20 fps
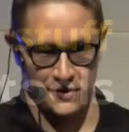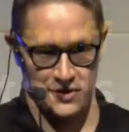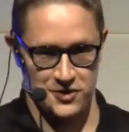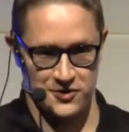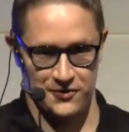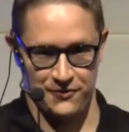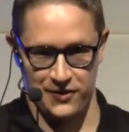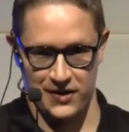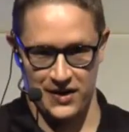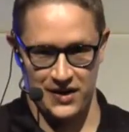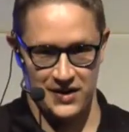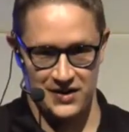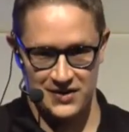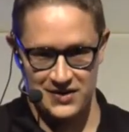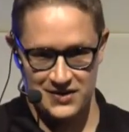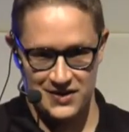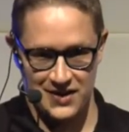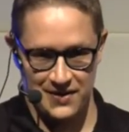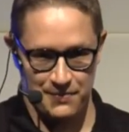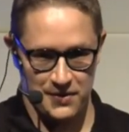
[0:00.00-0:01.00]
of Legends
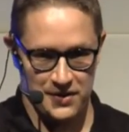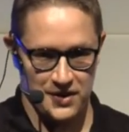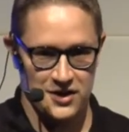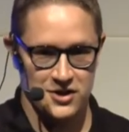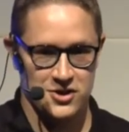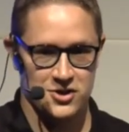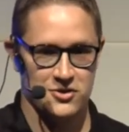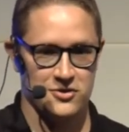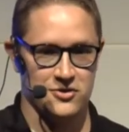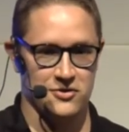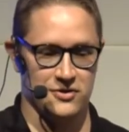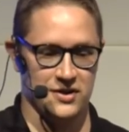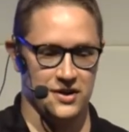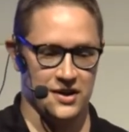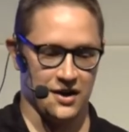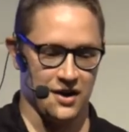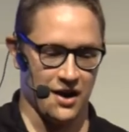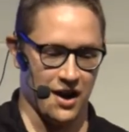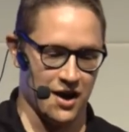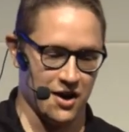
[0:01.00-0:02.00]
application, you need a
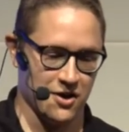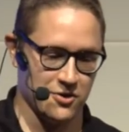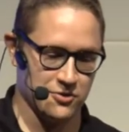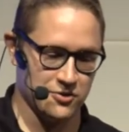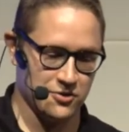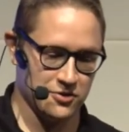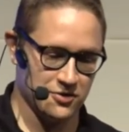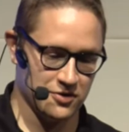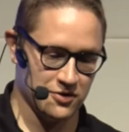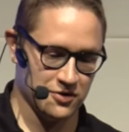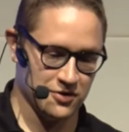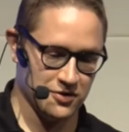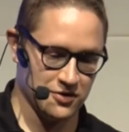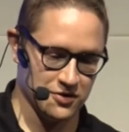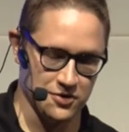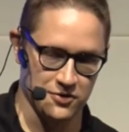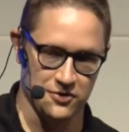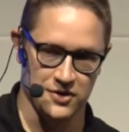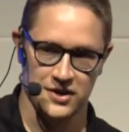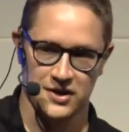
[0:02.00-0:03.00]
cloud, you
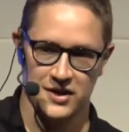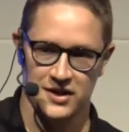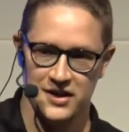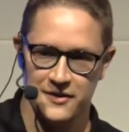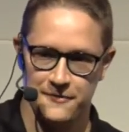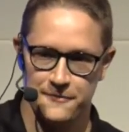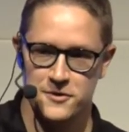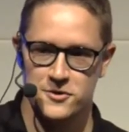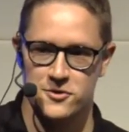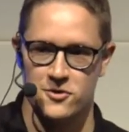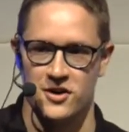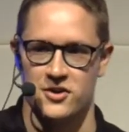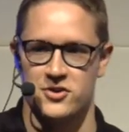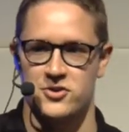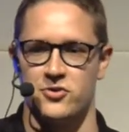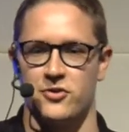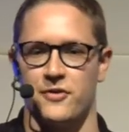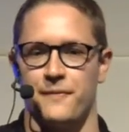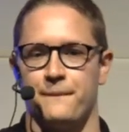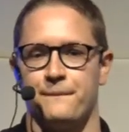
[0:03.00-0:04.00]
need the
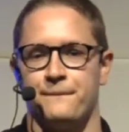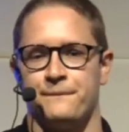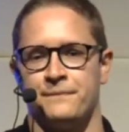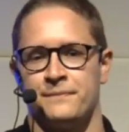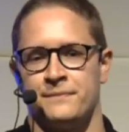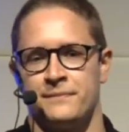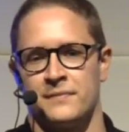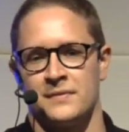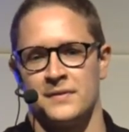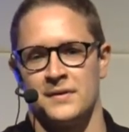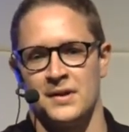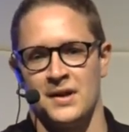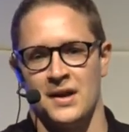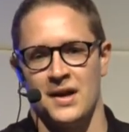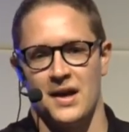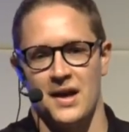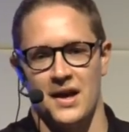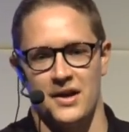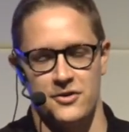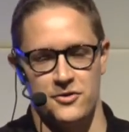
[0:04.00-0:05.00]
infrastructure,
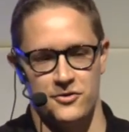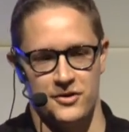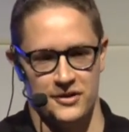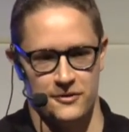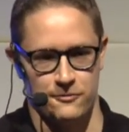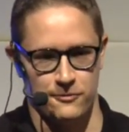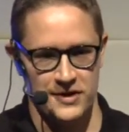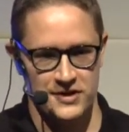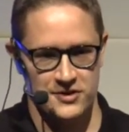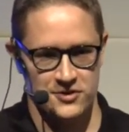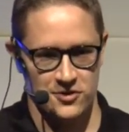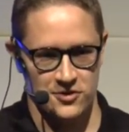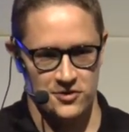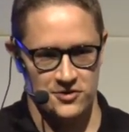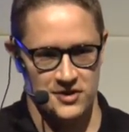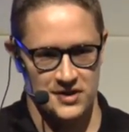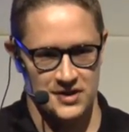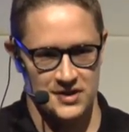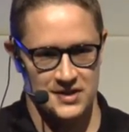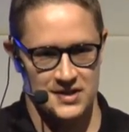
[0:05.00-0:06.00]
and you need
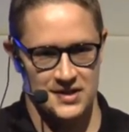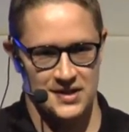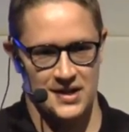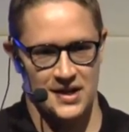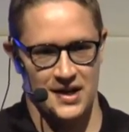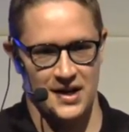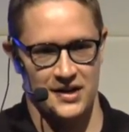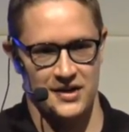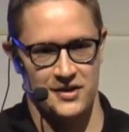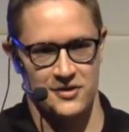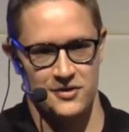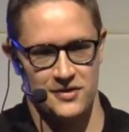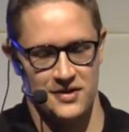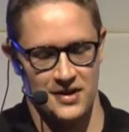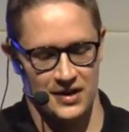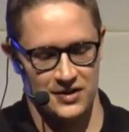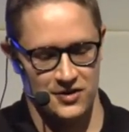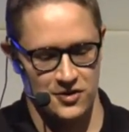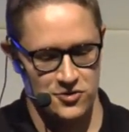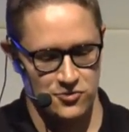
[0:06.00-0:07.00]
resources,
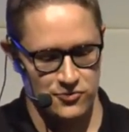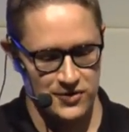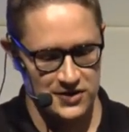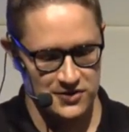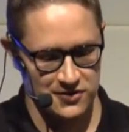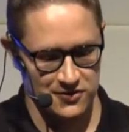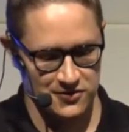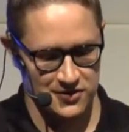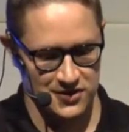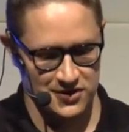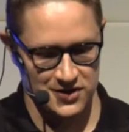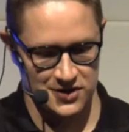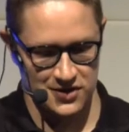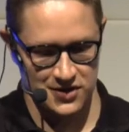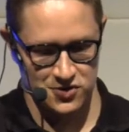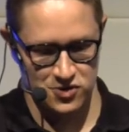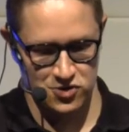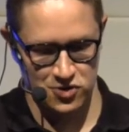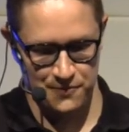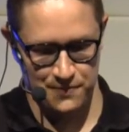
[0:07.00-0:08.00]
and those resources
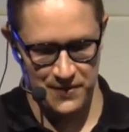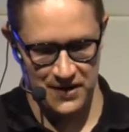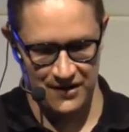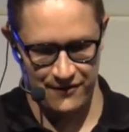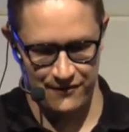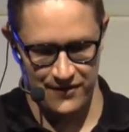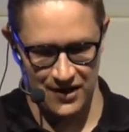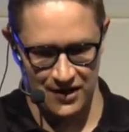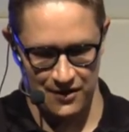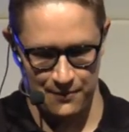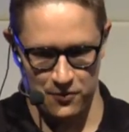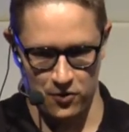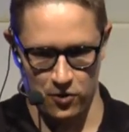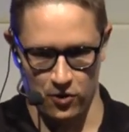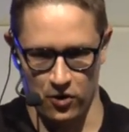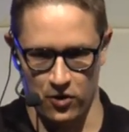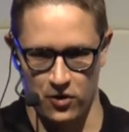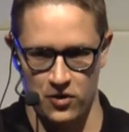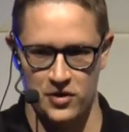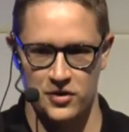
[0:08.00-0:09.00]
should be
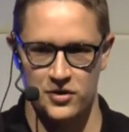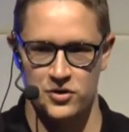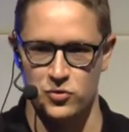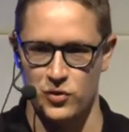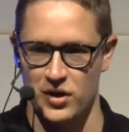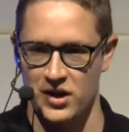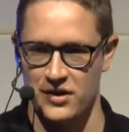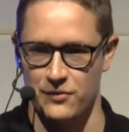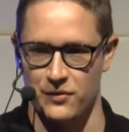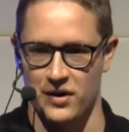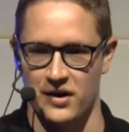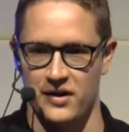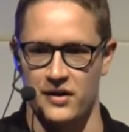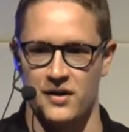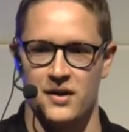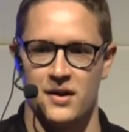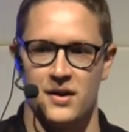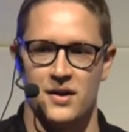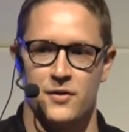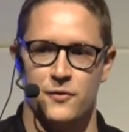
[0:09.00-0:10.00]
available to anyone
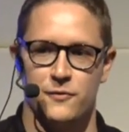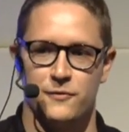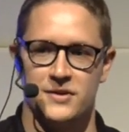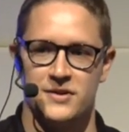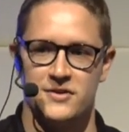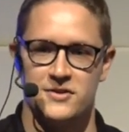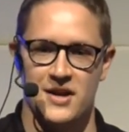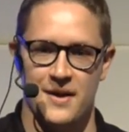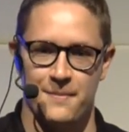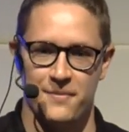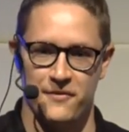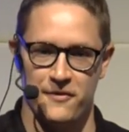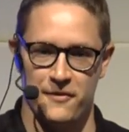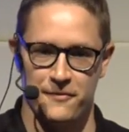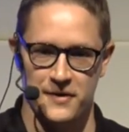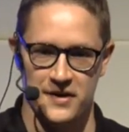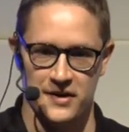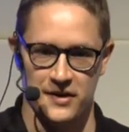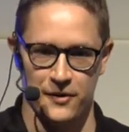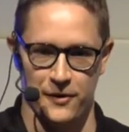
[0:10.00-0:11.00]
with the snap of a
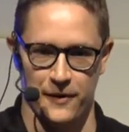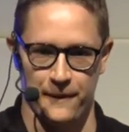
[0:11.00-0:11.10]
finger.